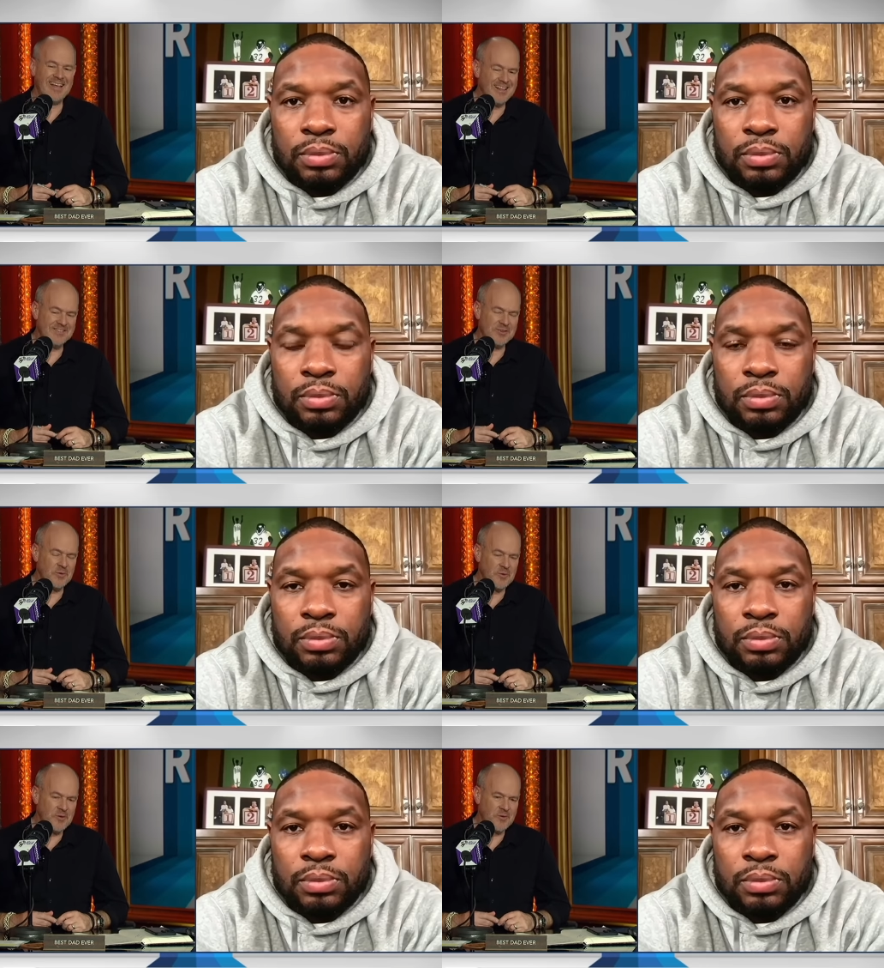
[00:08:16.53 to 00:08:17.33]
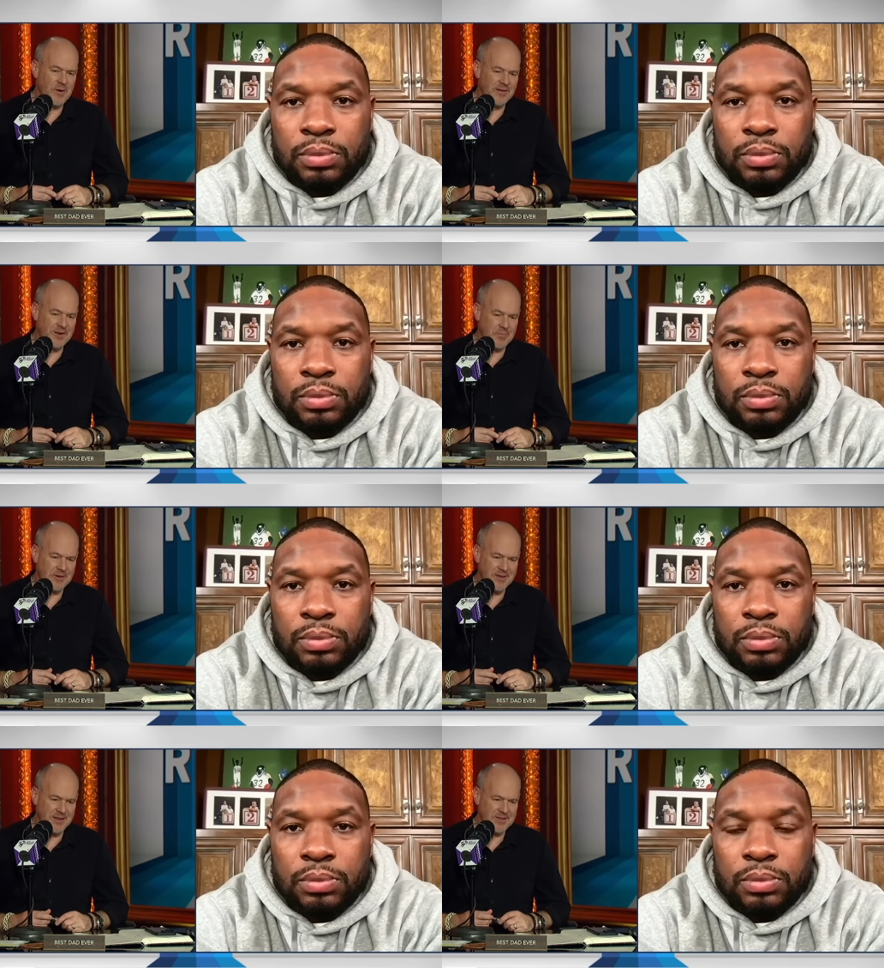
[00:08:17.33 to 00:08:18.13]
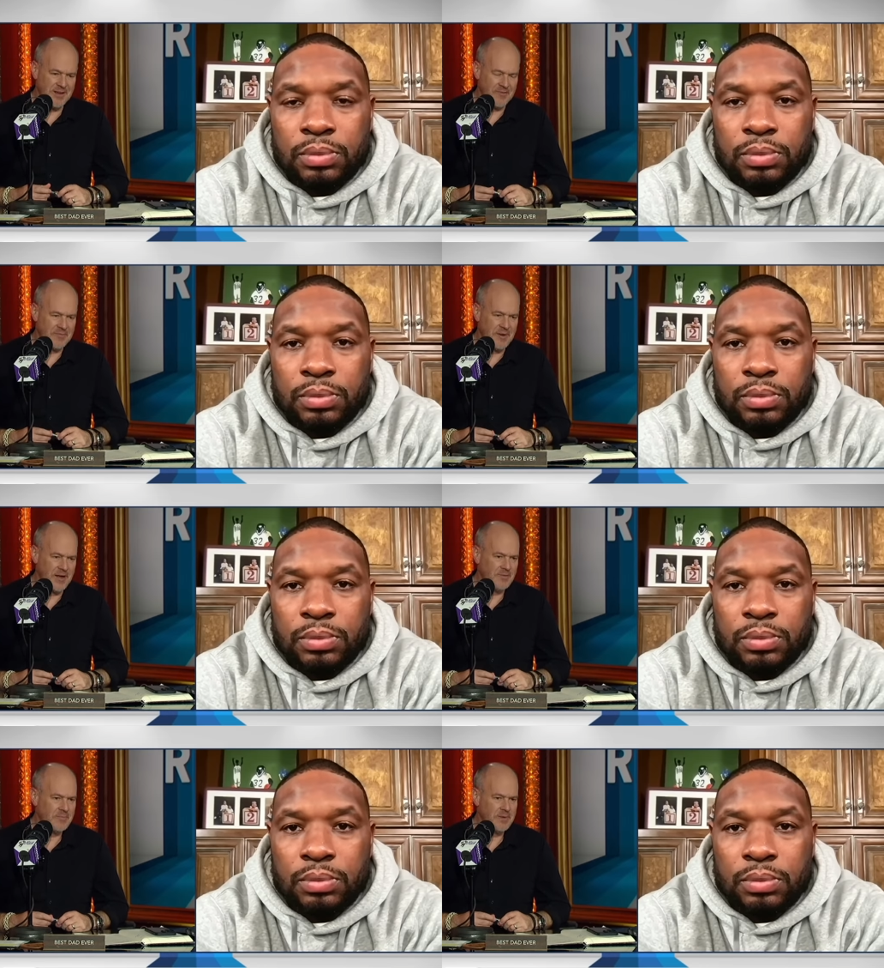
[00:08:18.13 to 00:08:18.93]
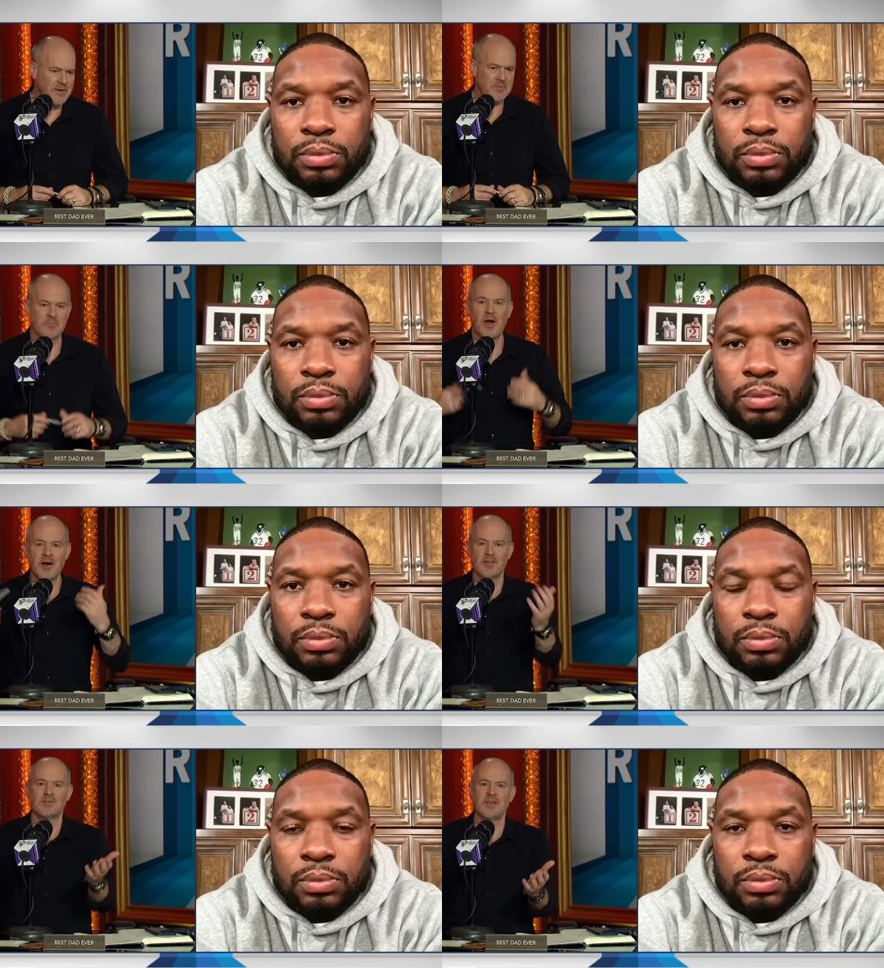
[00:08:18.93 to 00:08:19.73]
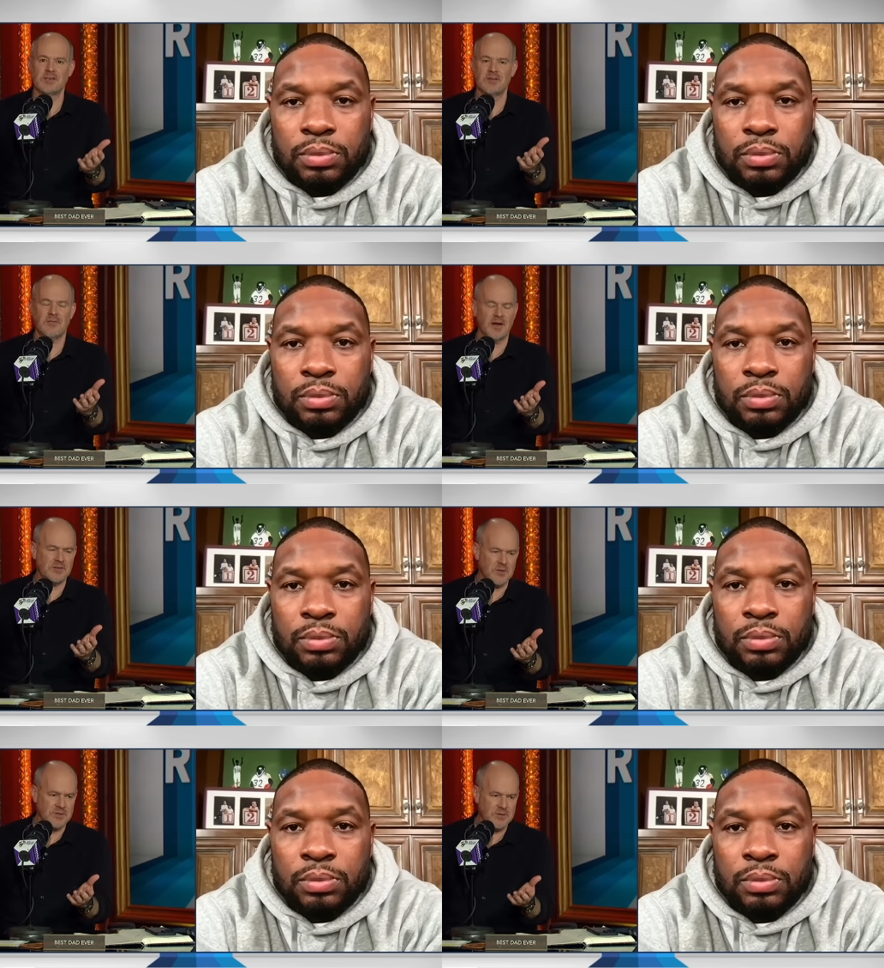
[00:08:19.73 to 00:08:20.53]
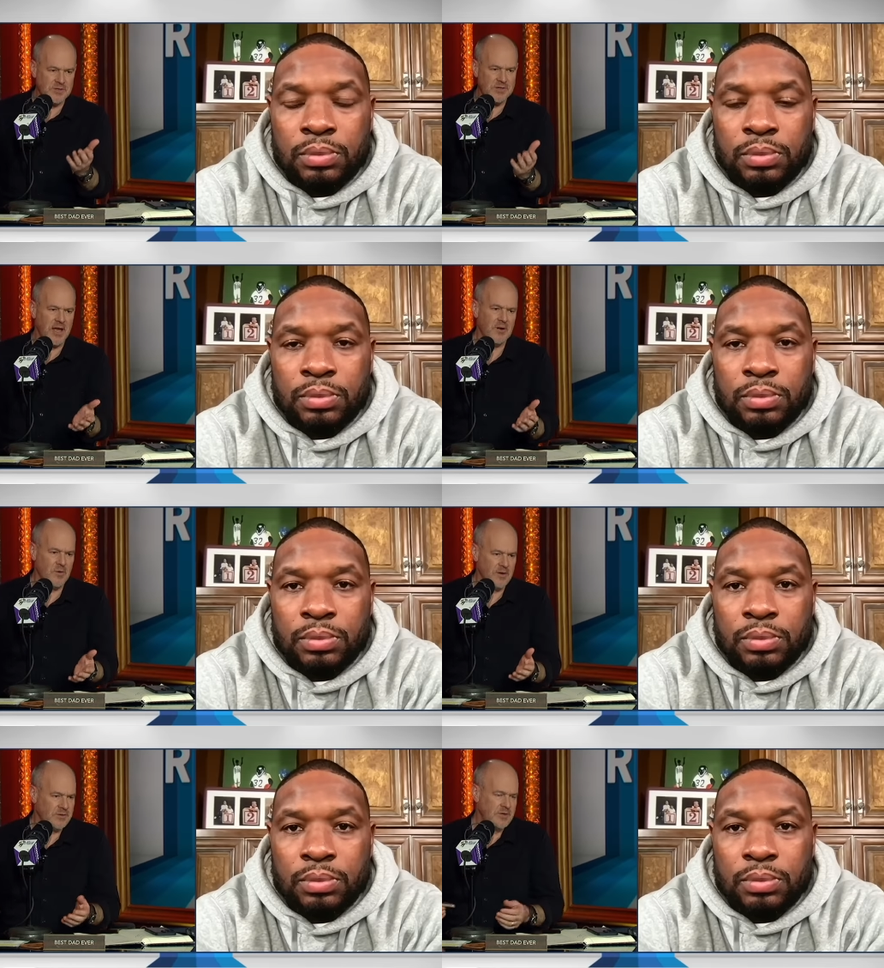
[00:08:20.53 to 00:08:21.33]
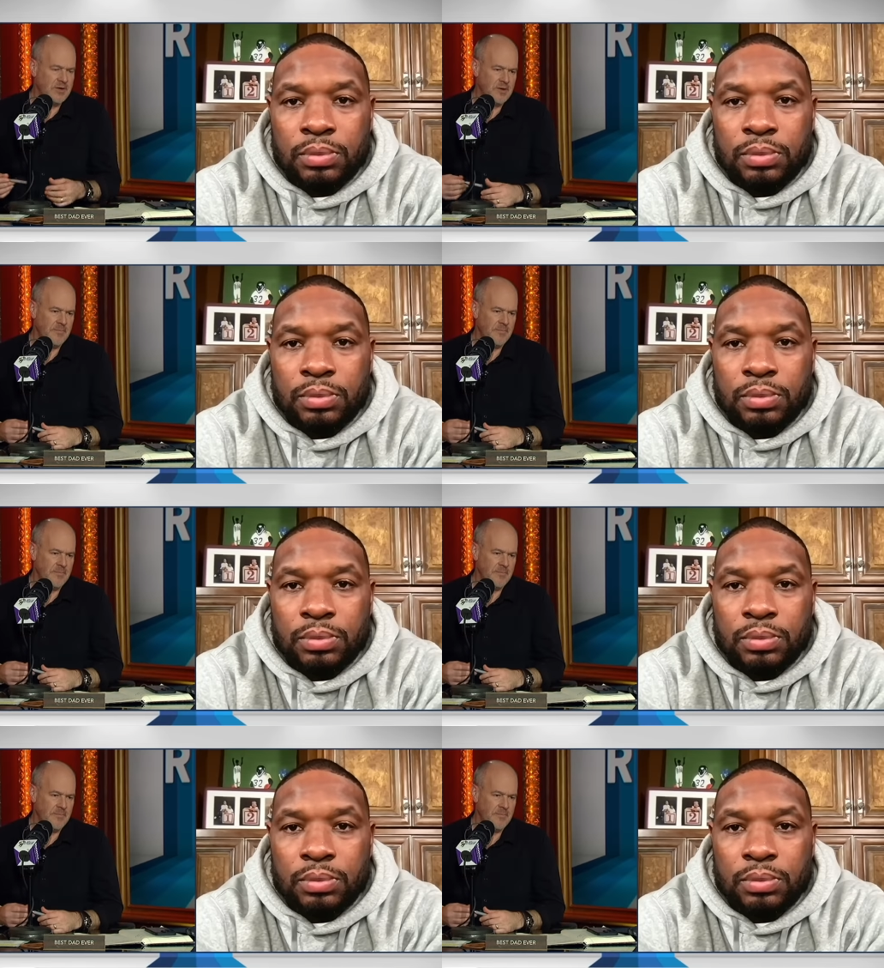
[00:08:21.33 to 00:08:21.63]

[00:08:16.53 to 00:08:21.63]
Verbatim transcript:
Speaker 1: And it's so crazy to predict stuff, man, because prior to the season, if I told you the Jaguars